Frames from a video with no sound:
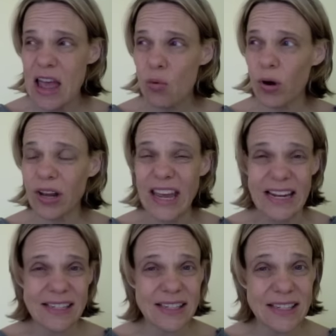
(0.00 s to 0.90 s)
We're
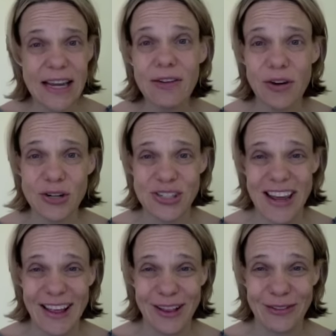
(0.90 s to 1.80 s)
getting sick of
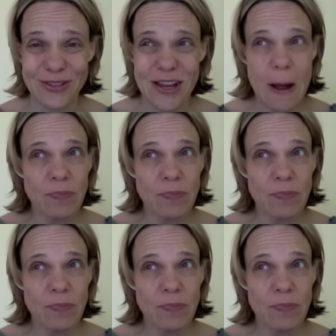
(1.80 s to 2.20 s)
ourselves.